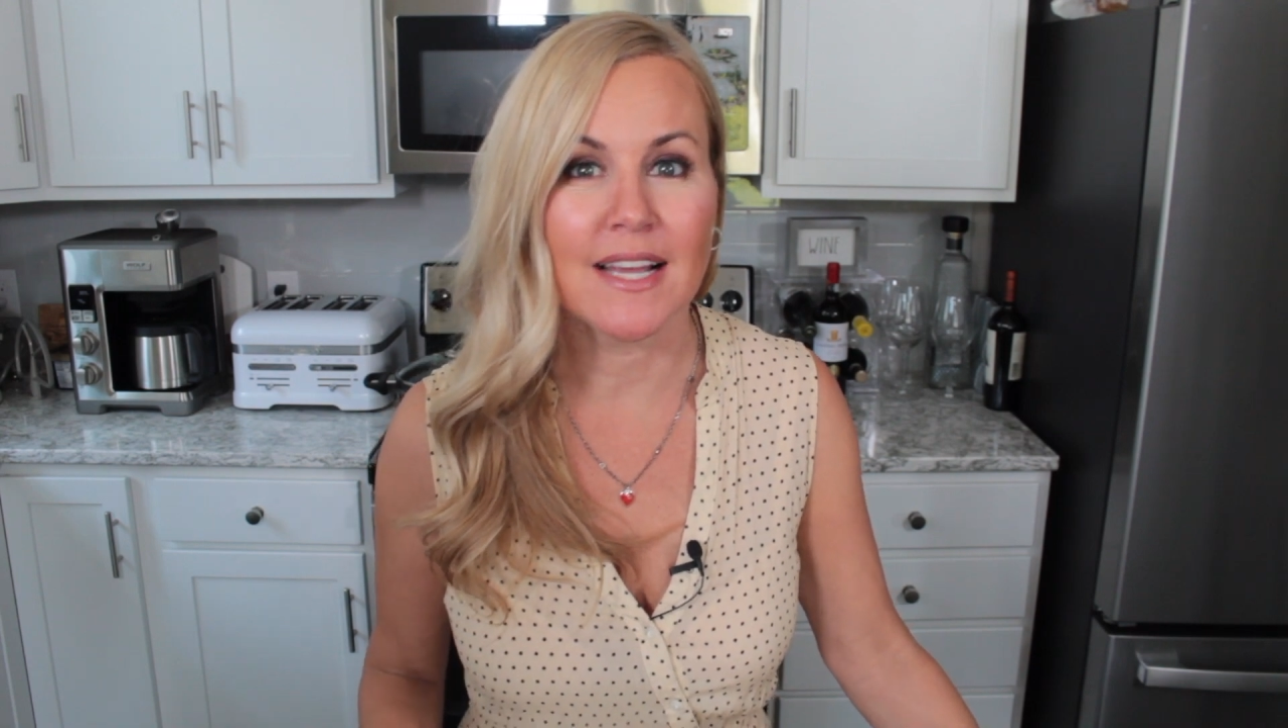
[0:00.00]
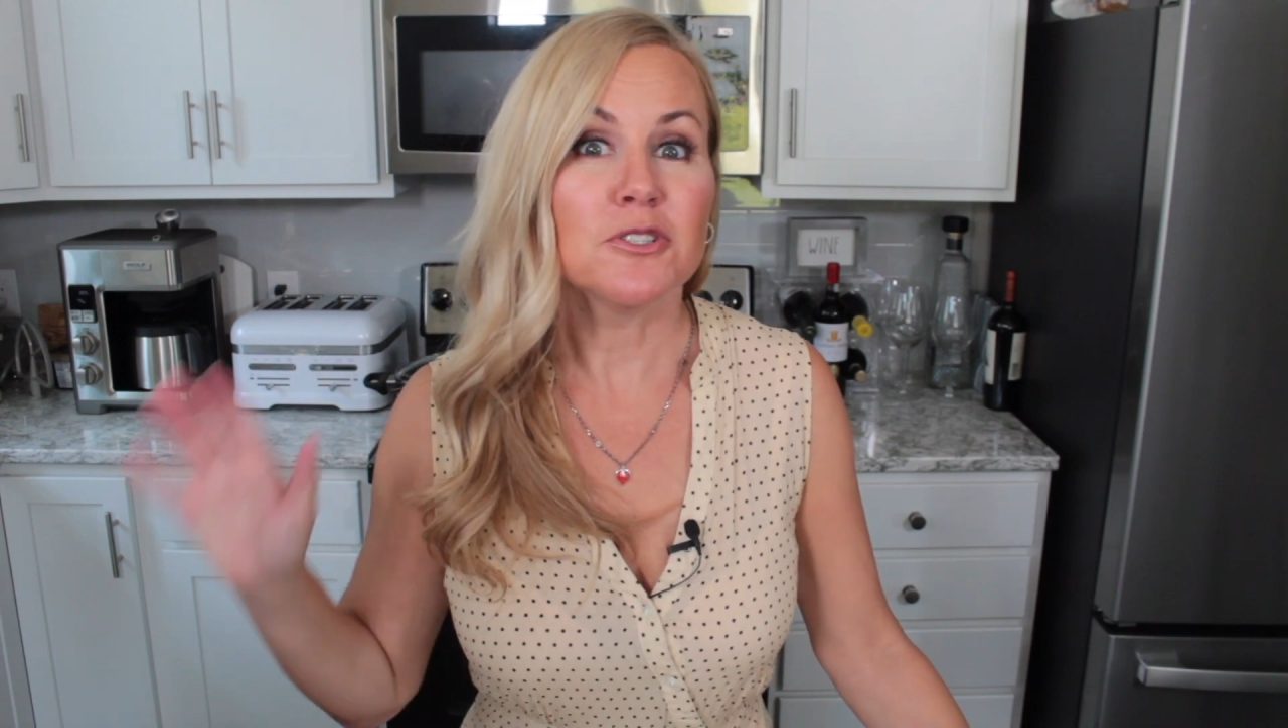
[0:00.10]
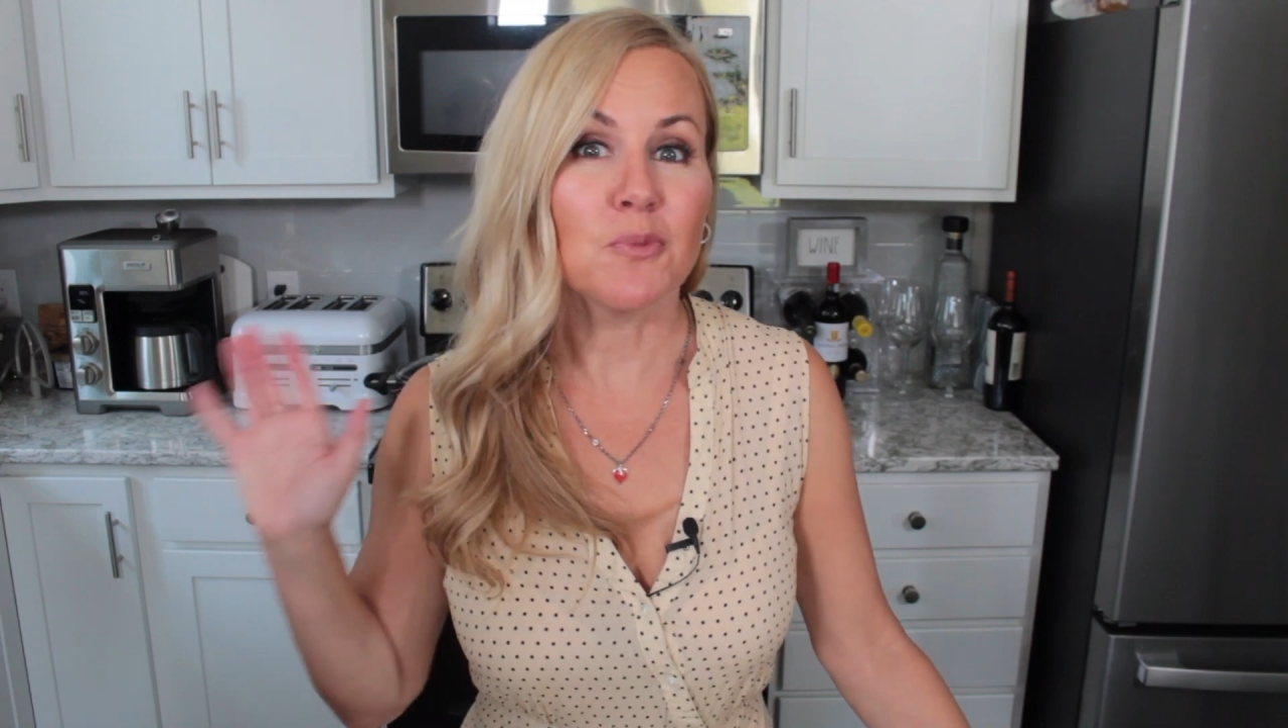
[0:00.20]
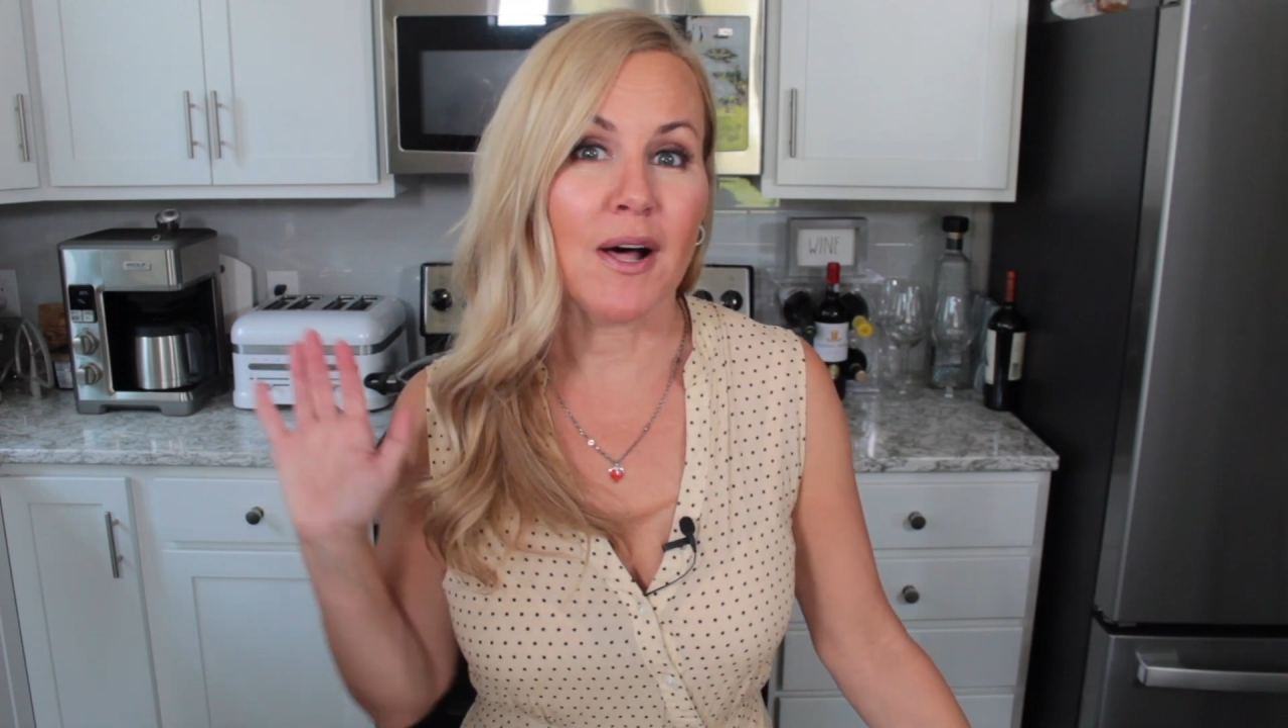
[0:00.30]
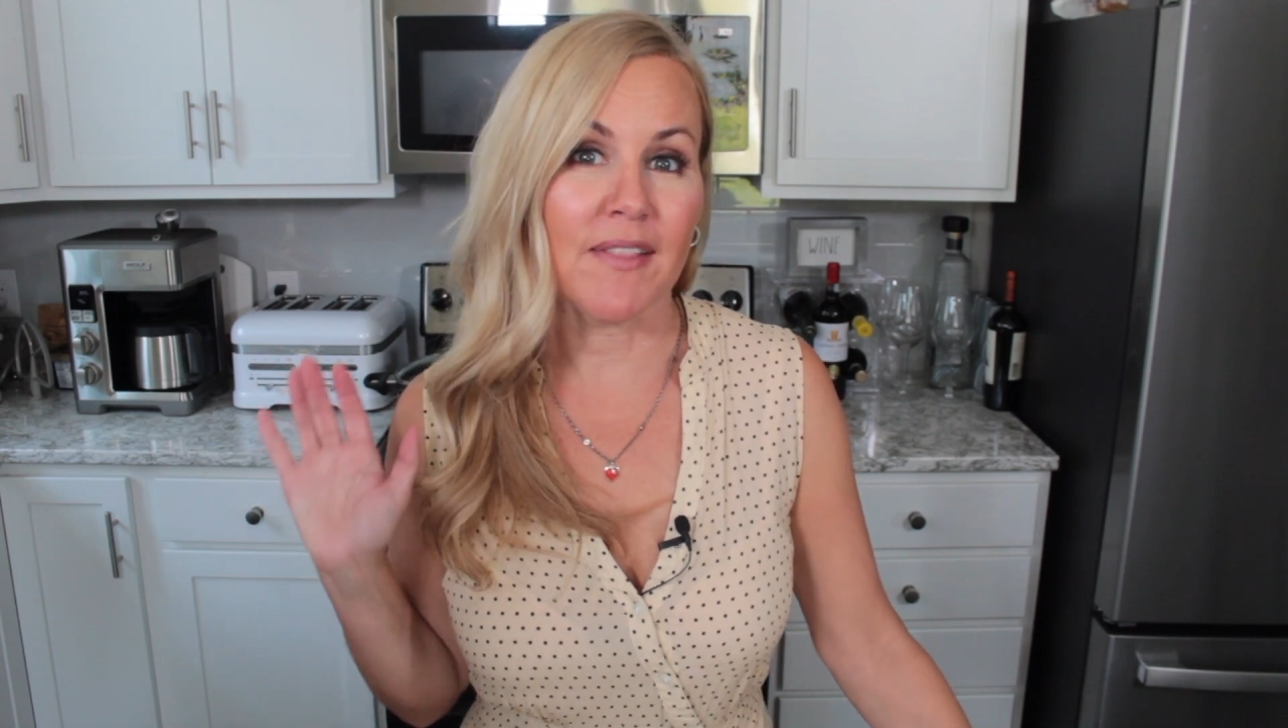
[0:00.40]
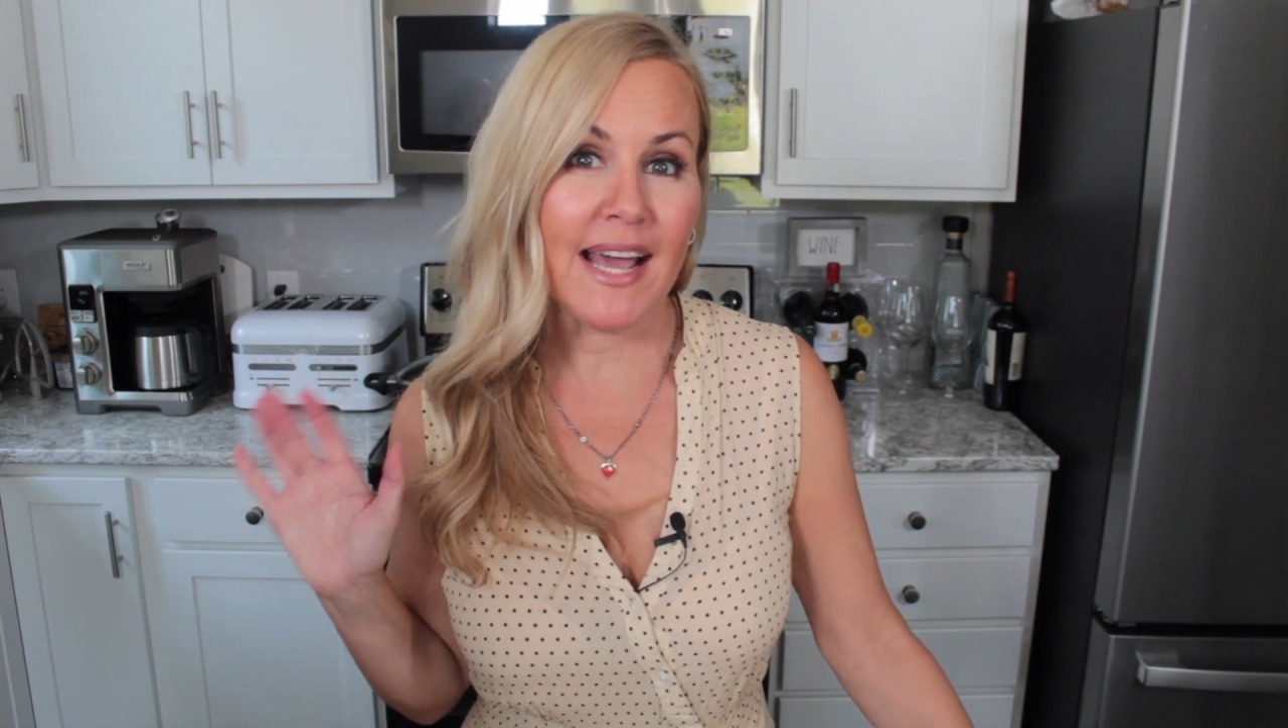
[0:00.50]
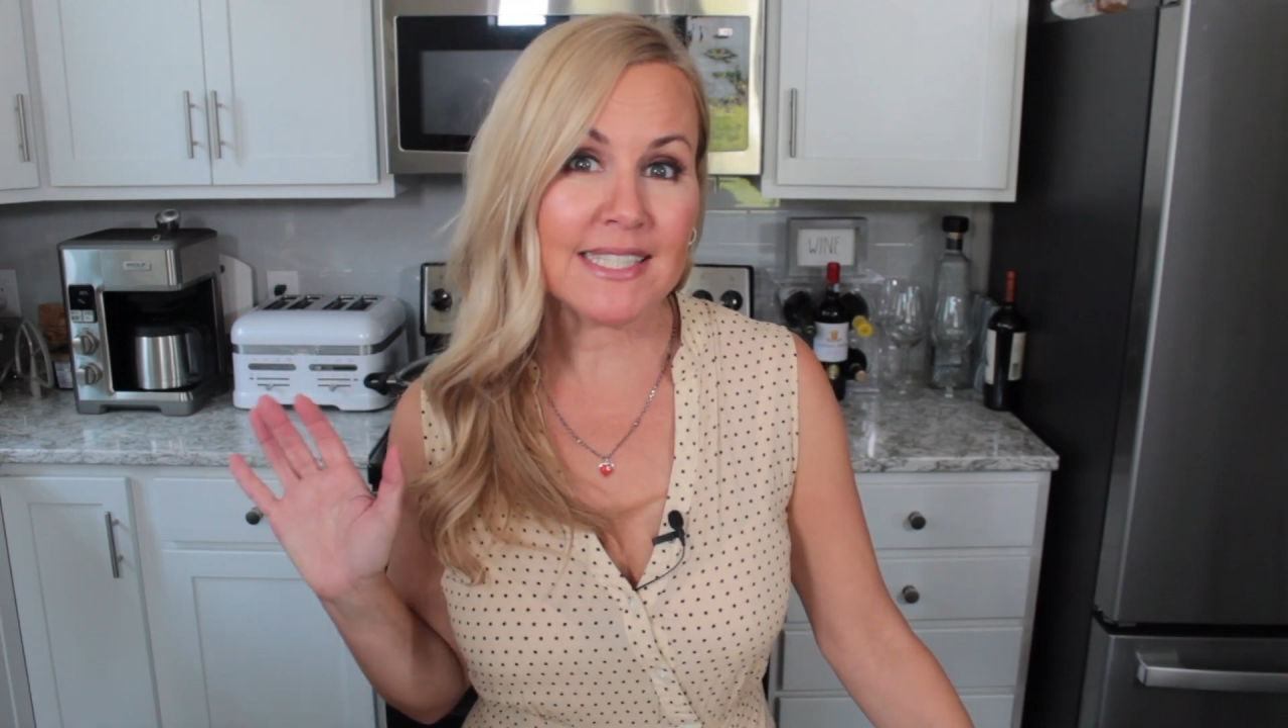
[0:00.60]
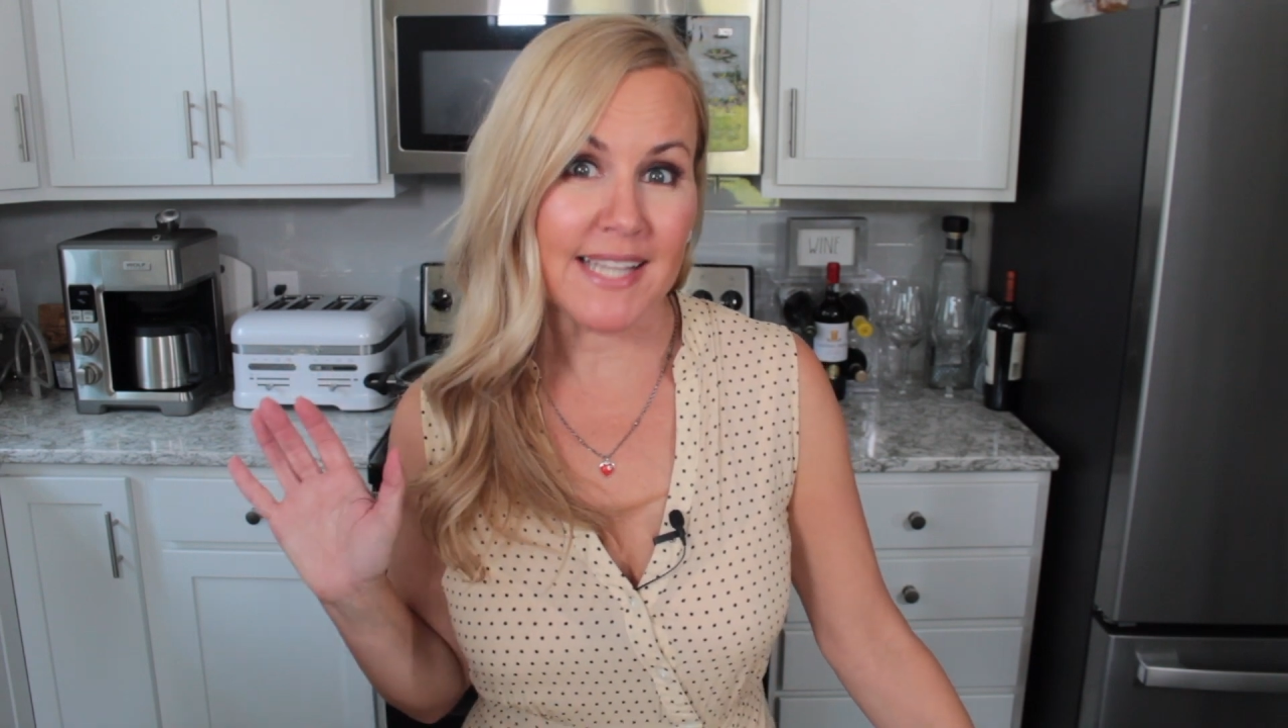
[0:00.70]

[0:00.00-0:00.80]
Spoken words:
So while that's